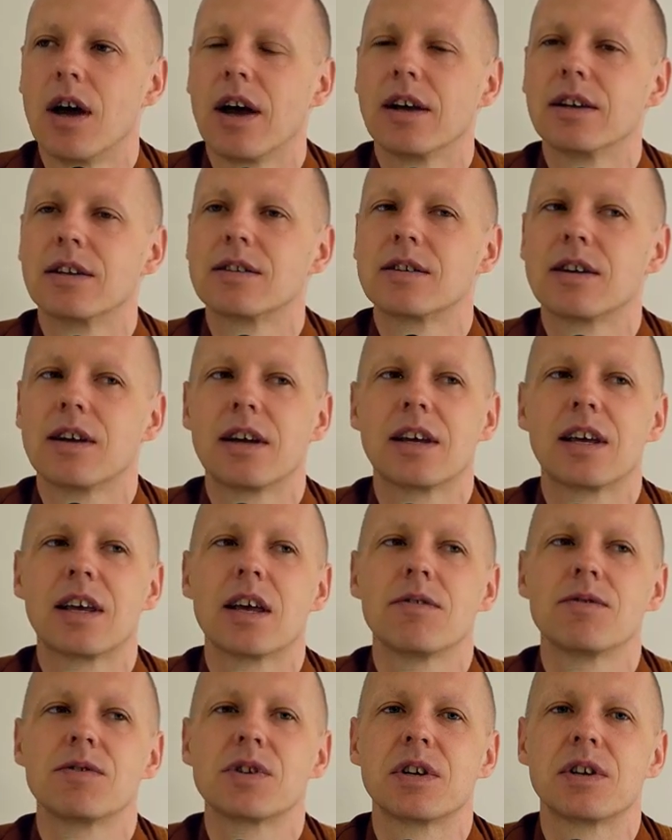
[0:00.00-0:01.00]
It's, it
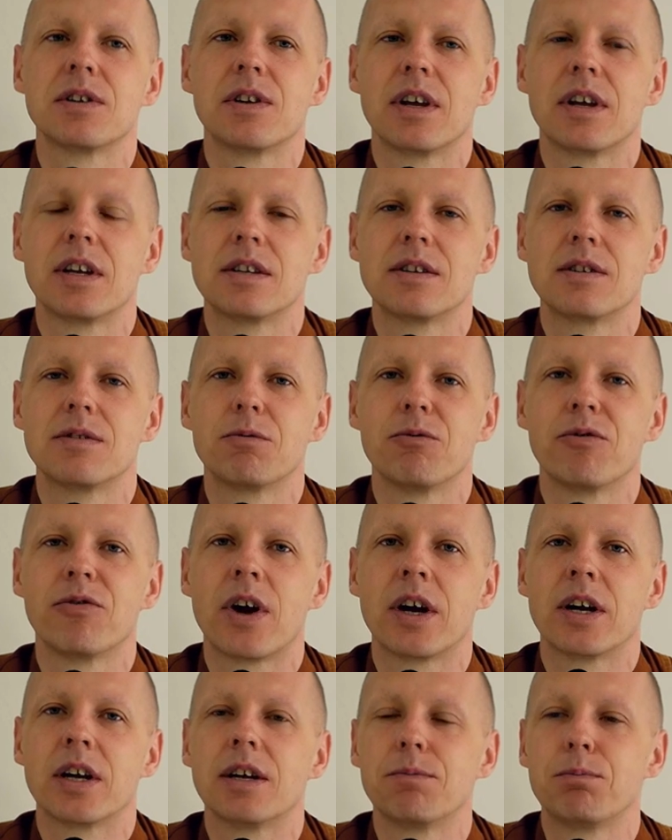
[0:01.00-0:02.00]
gives a it's
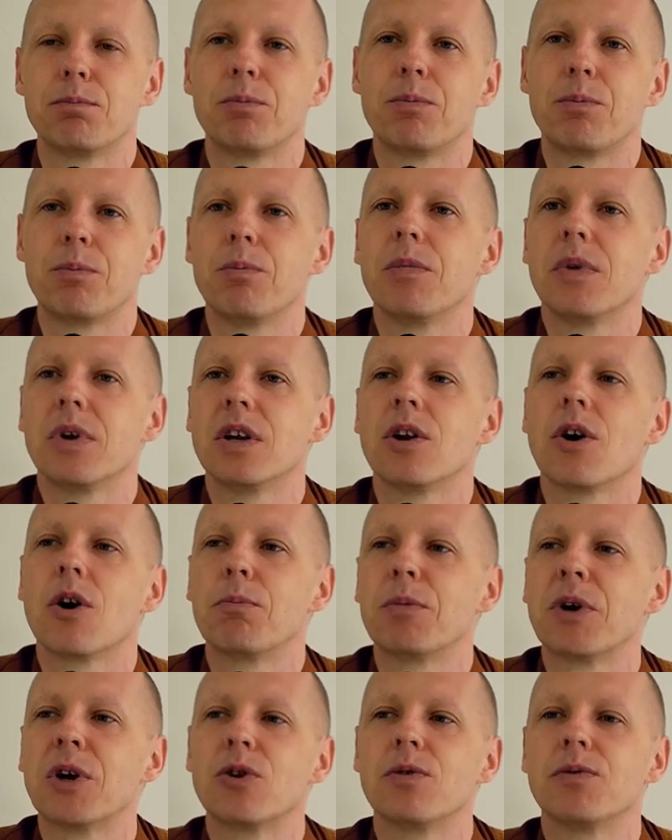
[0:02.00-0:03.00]
very you know,
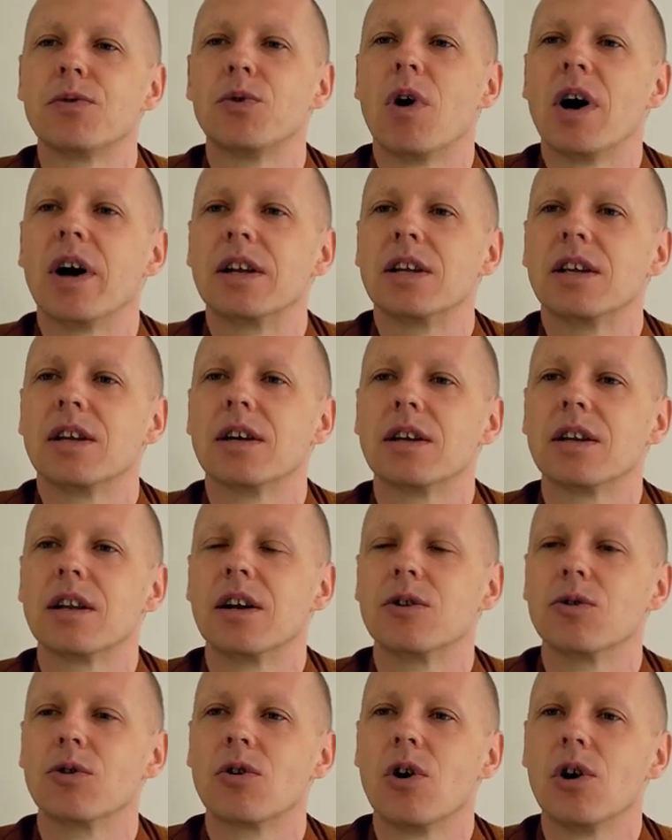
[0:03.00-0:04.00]
beautiful idea
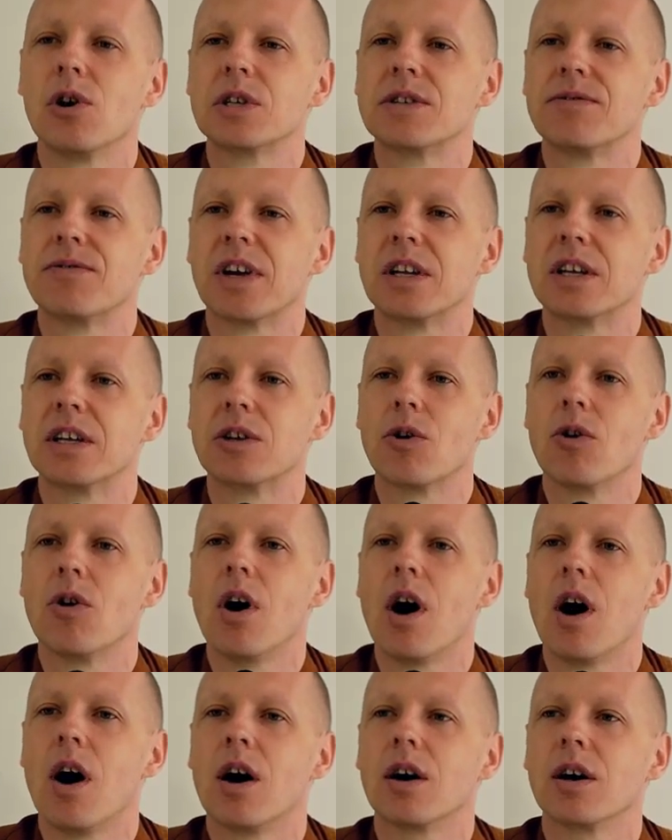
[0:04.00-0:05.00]
that you're cultivating your
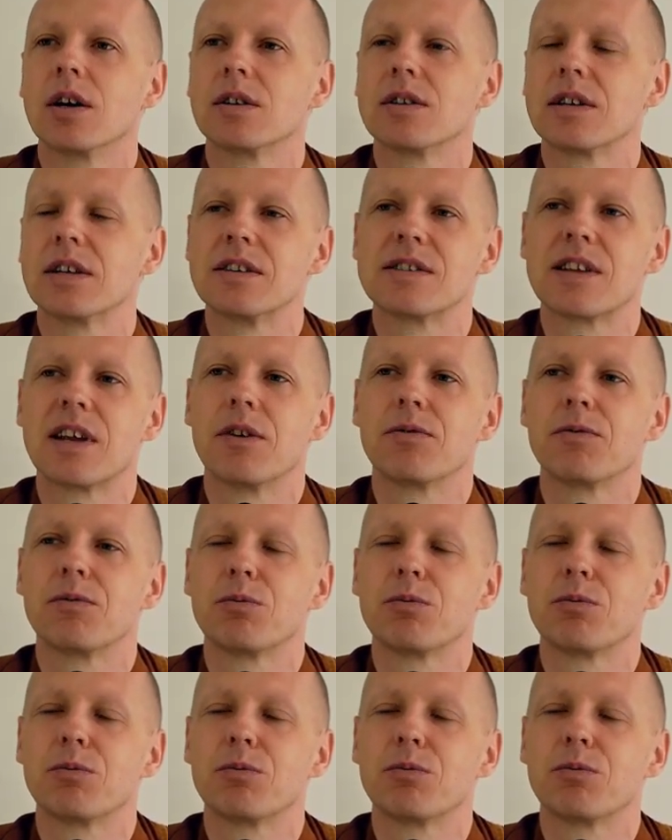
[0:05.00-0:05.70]
heart instead of,